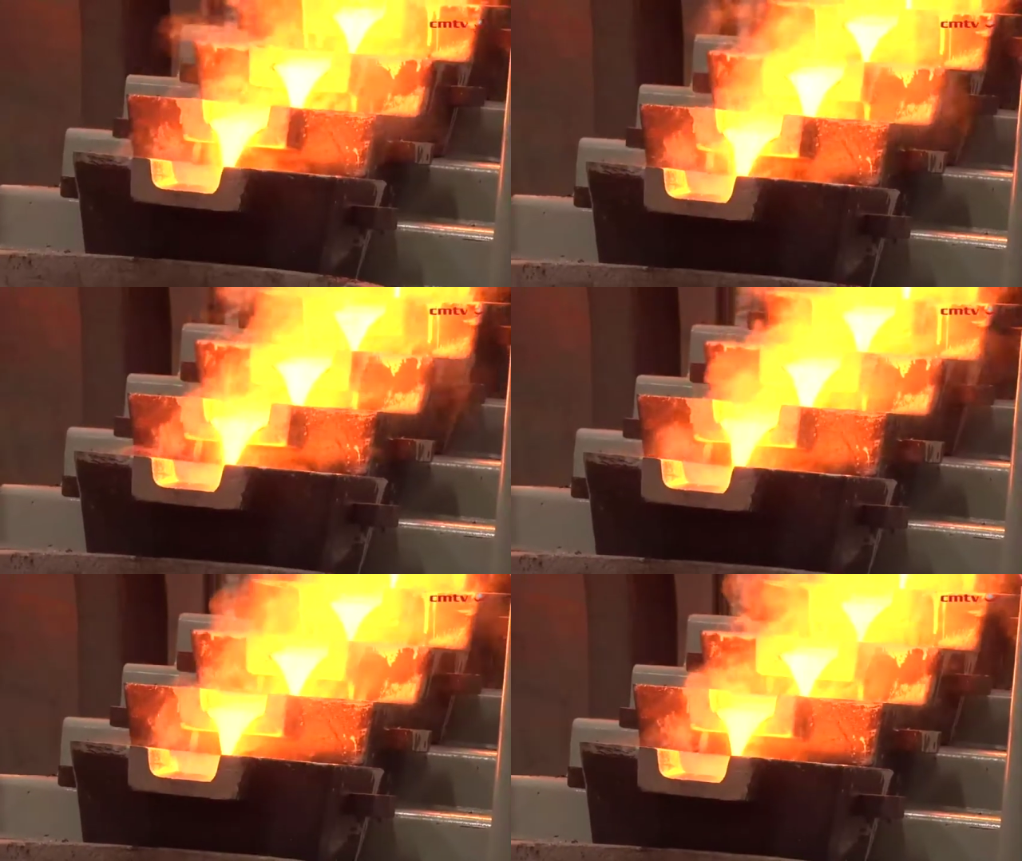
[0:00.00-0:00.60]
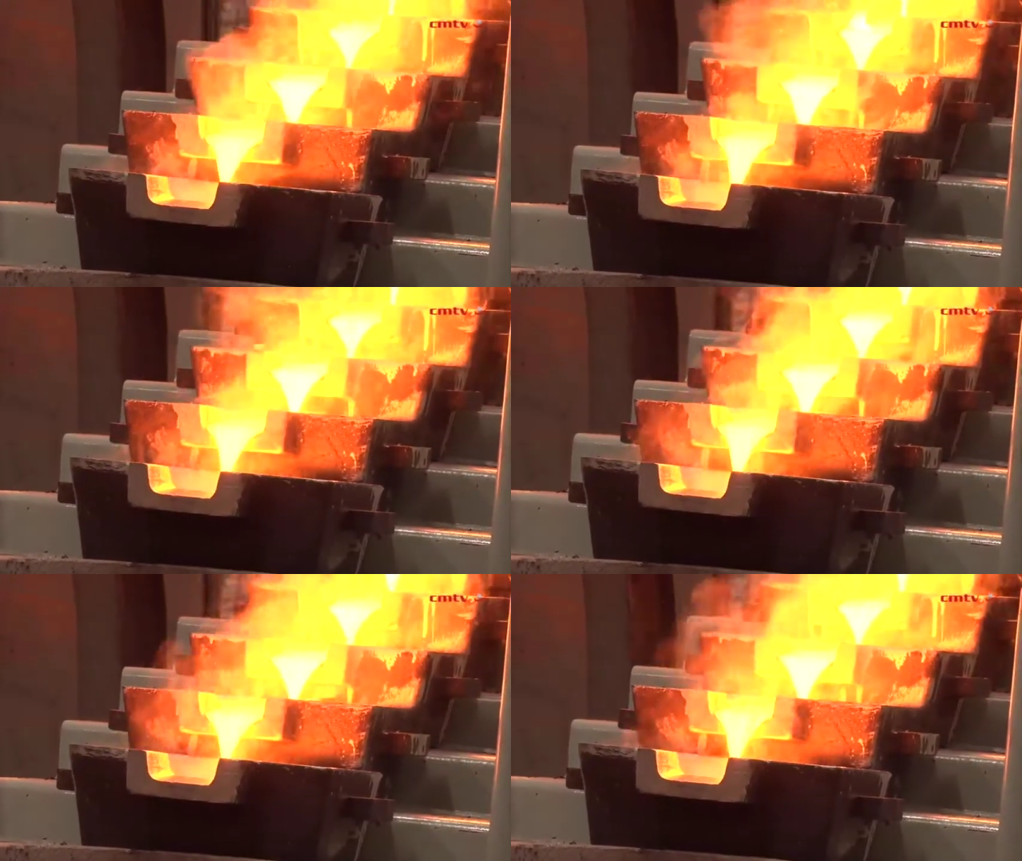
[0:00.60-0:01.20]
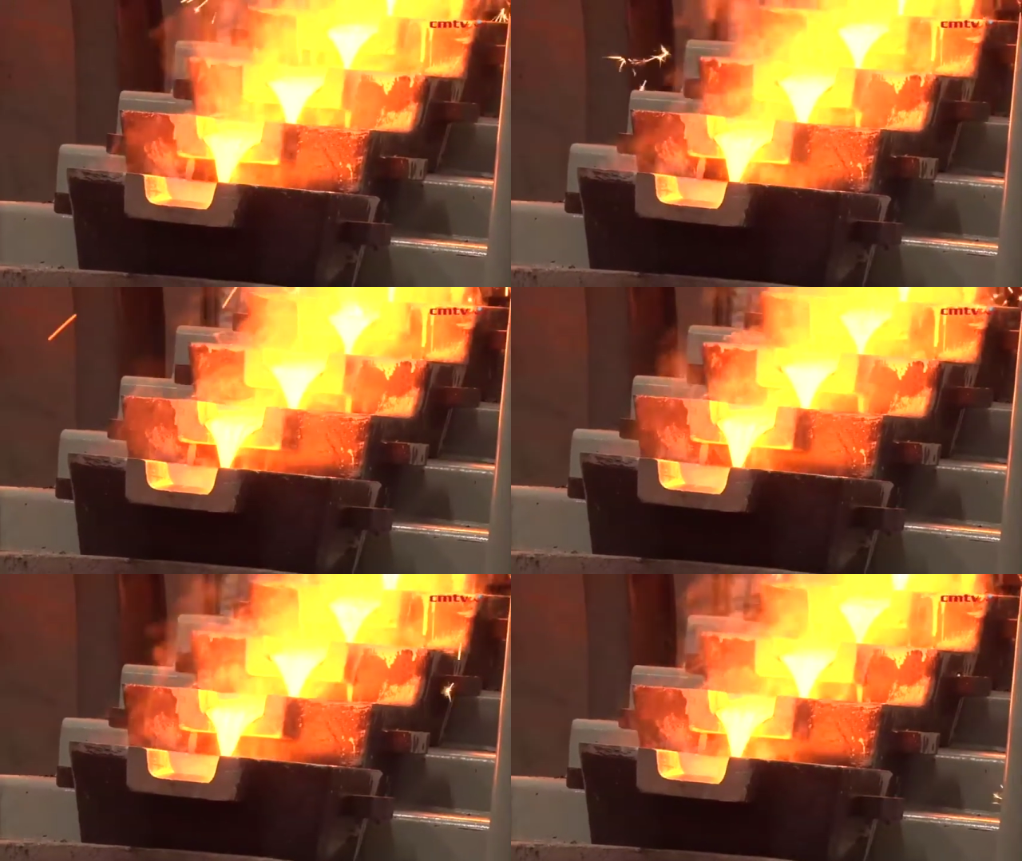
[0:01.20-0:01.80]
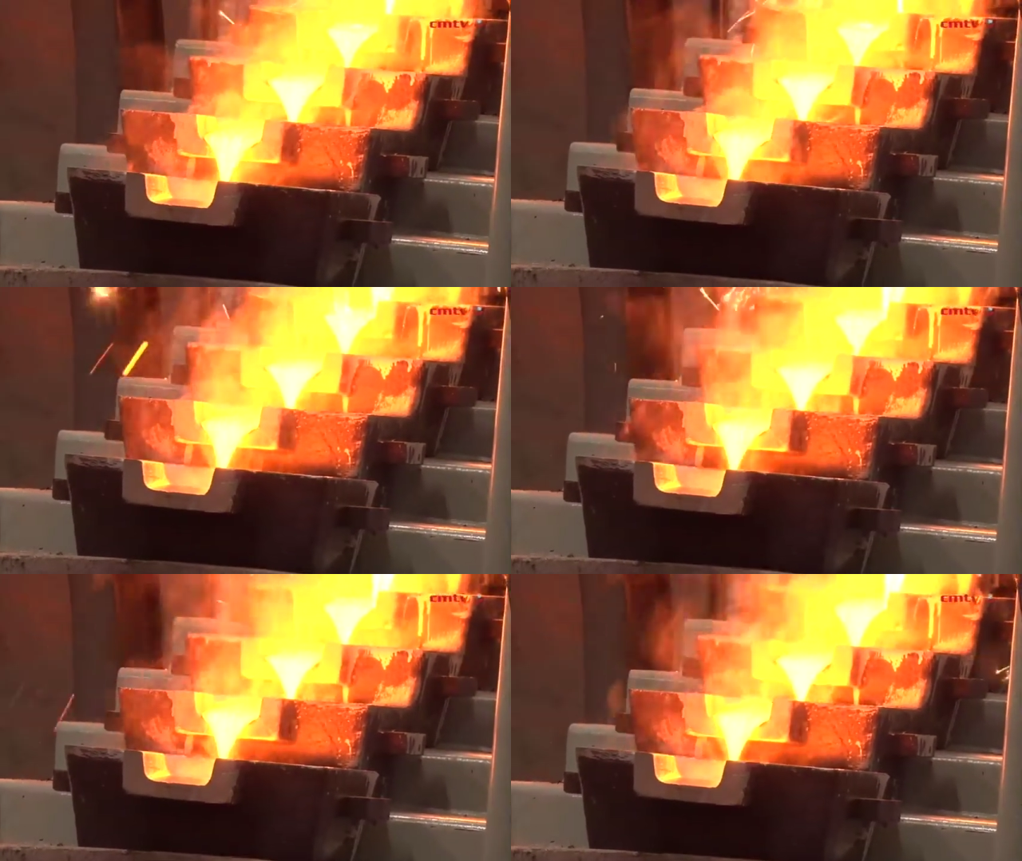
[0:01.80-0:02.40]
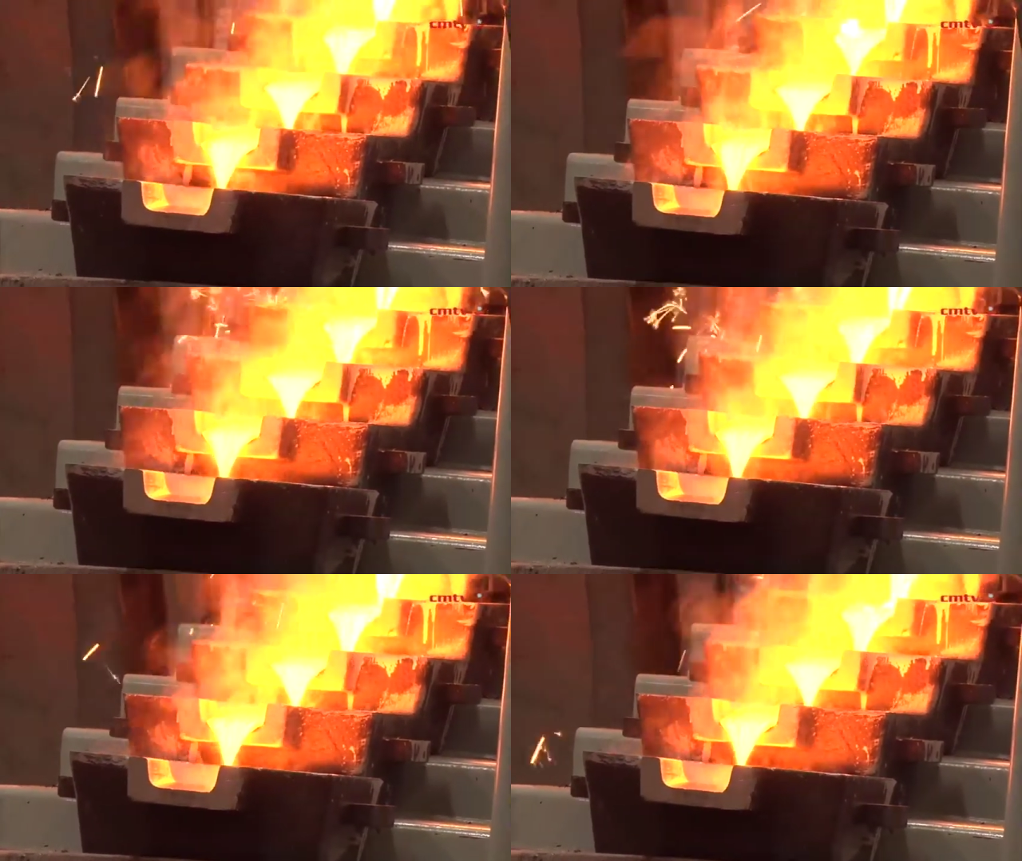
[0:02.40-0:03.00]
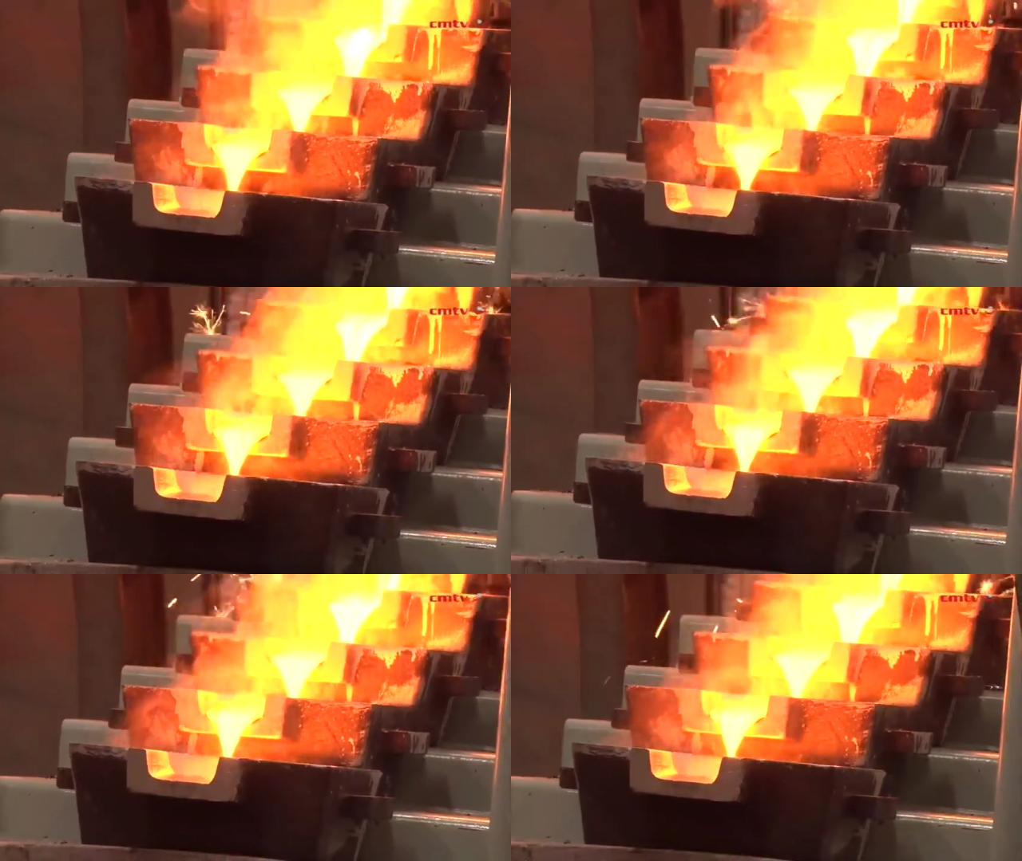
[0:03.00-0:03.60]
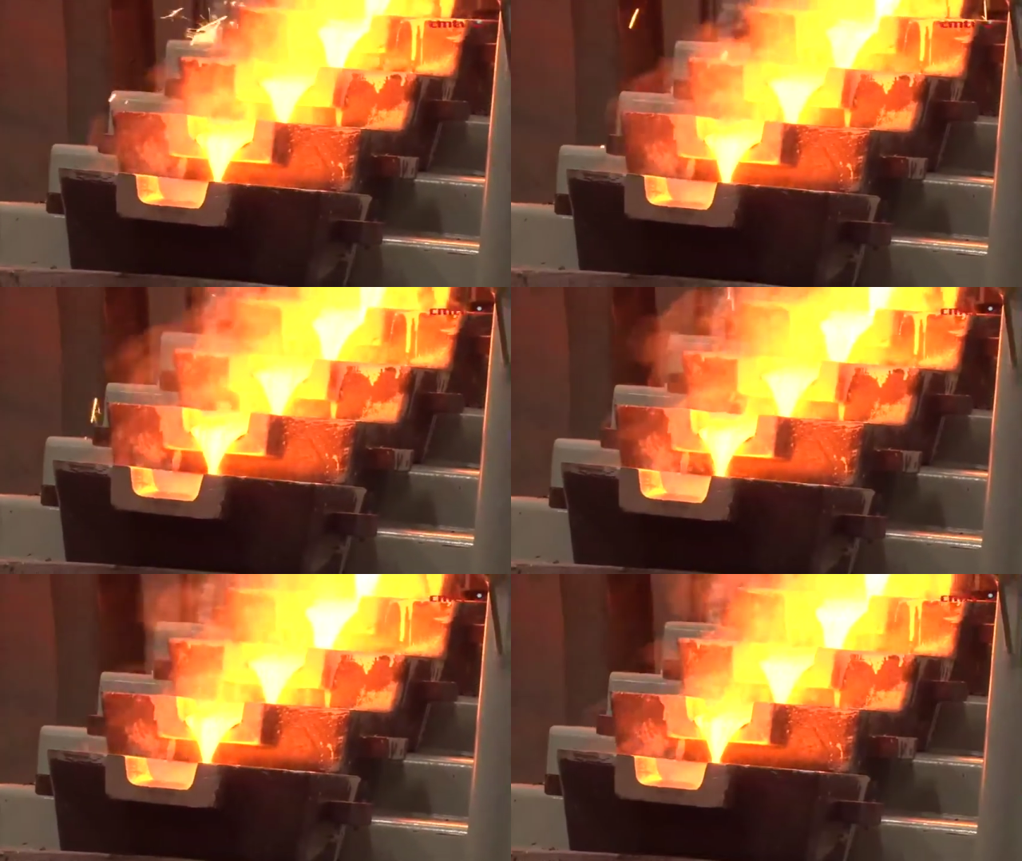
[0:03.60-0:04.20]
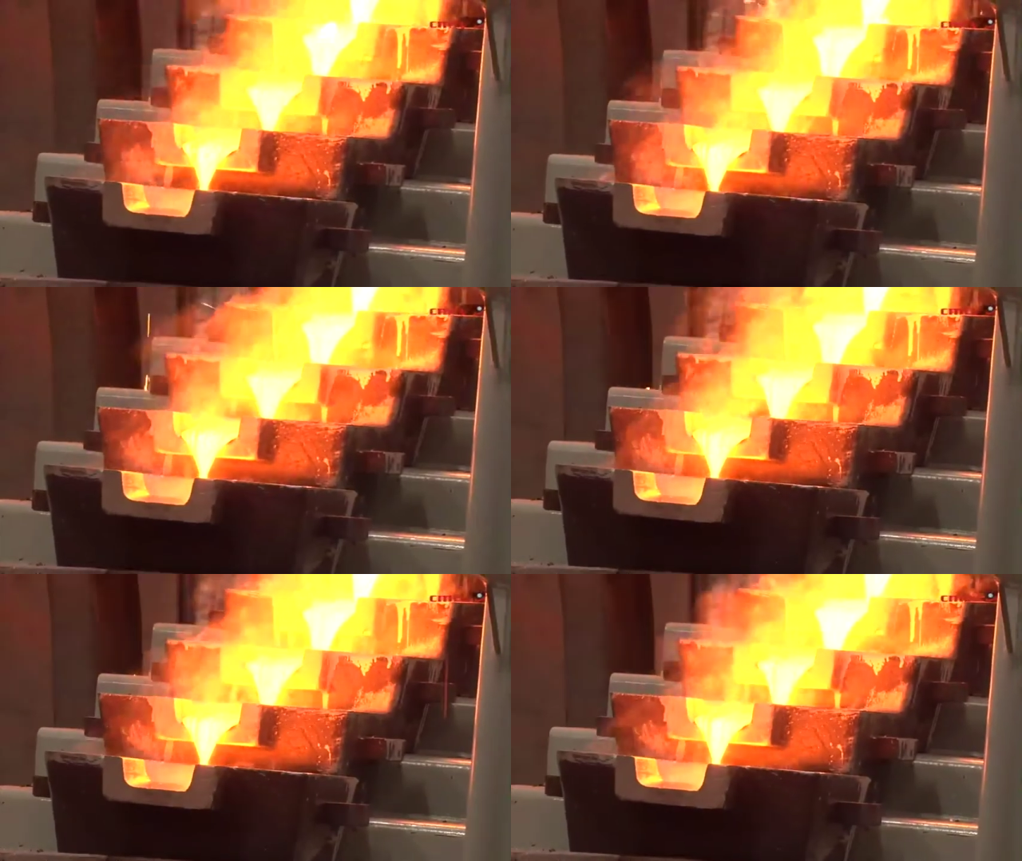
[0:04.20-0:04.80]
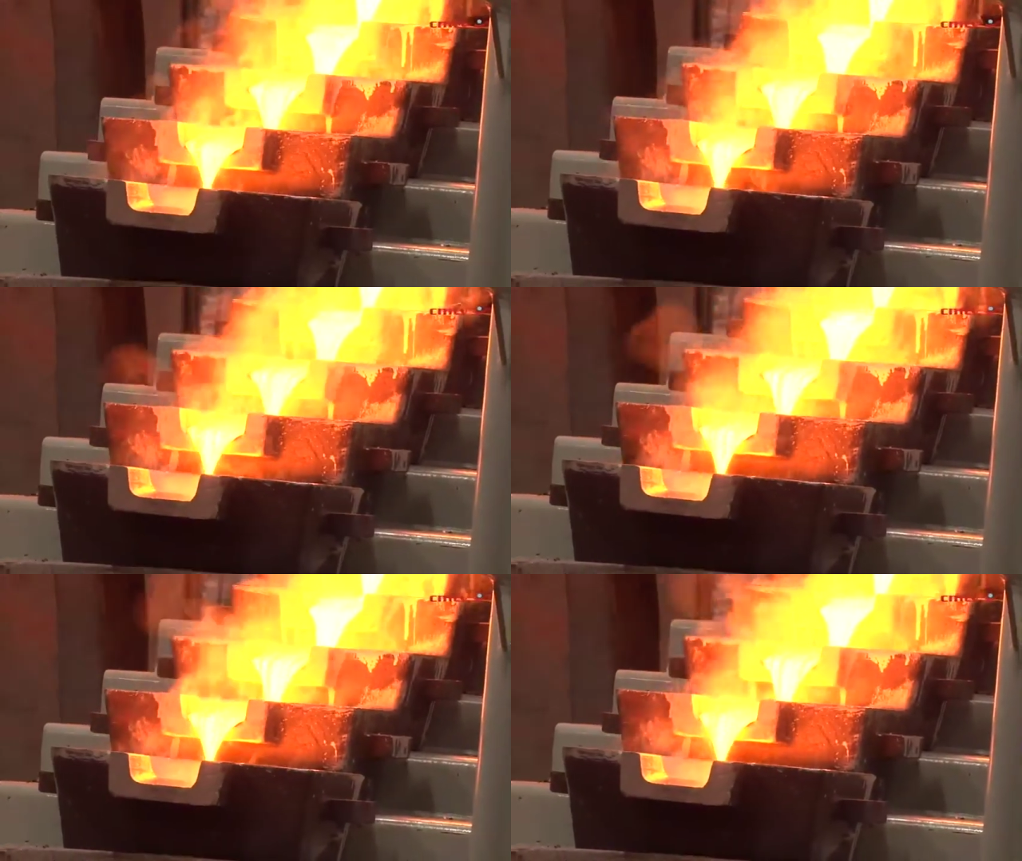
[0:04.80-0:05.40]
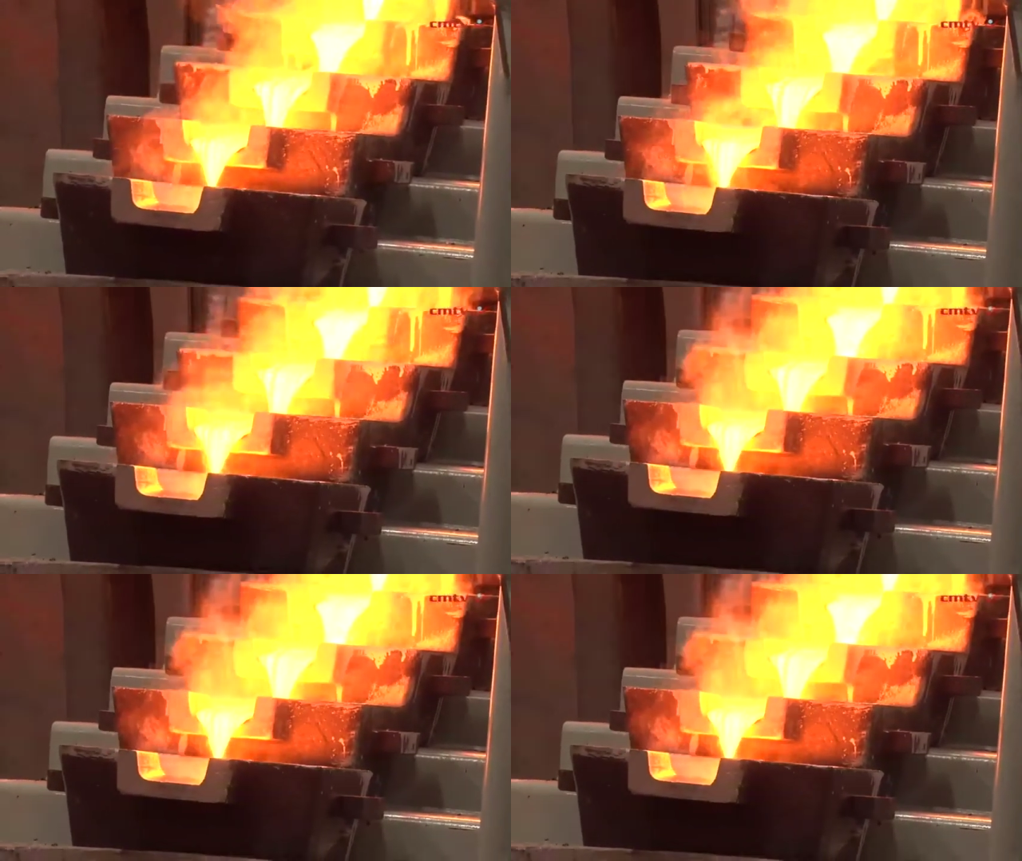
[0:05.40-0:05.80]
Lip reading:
[unreadable: no face in view]